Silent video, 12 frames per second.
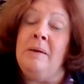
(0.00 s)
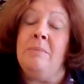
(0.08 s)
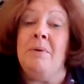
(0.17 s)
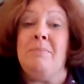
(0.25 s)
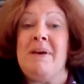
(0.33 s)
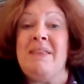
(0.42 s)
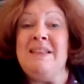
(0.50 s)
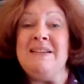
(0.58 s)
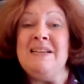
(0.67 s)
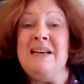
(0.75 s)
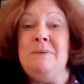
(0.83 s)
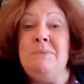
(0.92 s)
But by the
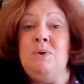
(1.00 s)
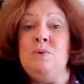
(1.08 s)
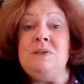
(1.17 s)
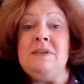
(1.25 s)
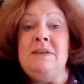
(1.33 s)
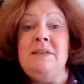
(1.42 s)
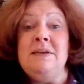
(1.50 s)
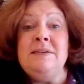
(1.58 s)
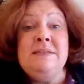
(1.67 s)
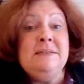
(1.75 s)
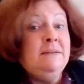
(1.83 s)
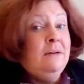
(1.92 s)
time you see
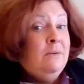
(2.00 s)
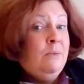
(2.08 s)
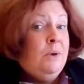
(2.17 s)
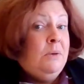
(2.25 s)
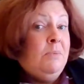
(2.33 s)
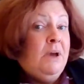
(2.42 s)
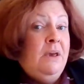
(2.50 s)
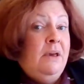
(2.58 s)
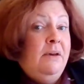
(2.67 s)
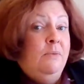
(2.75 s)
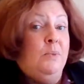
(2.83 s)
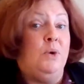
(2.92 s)
this, we might
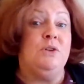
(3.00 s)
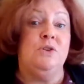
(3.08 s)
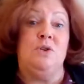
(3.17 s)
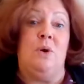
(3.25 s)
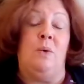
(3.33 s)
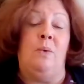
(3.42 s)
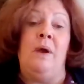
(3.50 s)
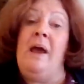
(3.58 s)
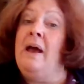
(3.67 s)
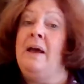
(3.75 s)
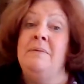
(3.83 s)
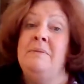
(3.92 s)
have more snow.
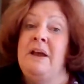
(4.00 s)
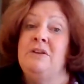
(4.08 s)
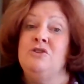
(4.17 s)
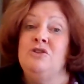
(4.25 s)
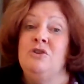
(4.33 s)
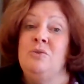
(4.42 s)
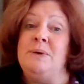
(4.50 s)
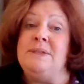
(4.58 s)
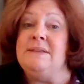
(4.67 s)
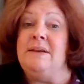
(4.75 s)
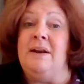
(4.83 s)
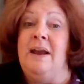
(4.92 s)
I'm not sure
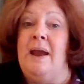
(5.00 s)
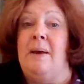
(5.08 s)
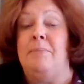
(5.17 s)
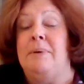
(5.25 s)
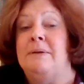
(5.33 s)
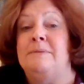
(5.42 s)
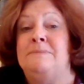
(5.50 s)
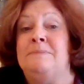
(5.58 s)
what's going to happen.